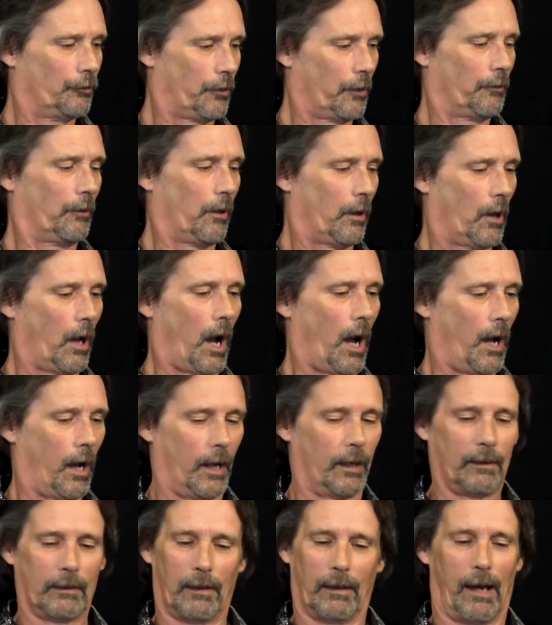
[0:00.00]

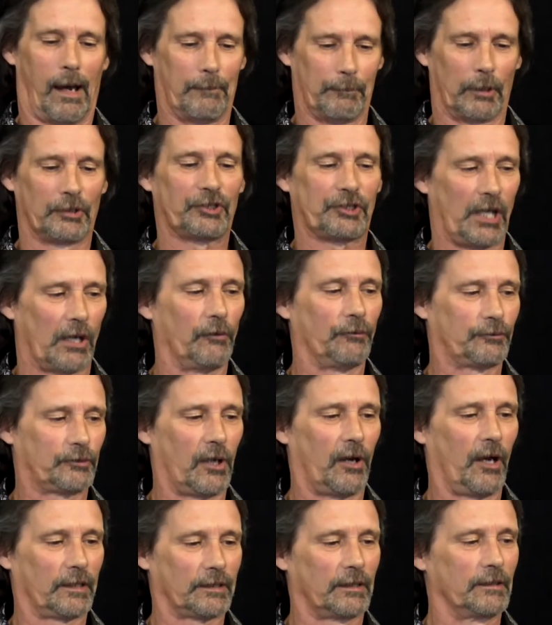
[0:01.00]
a
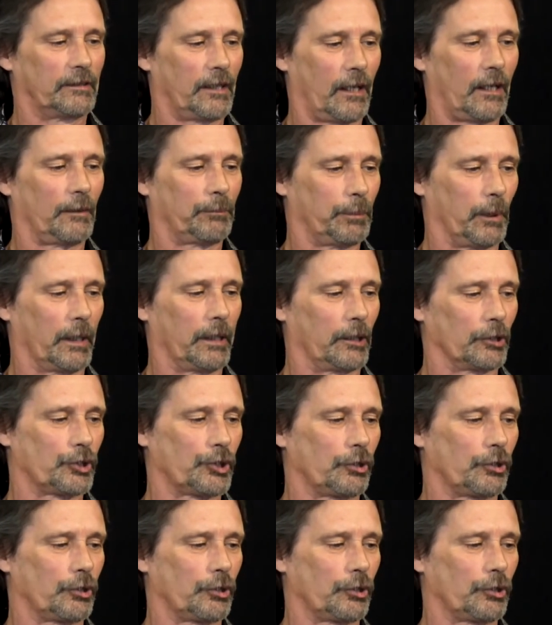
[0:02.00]
self-taught guitar player,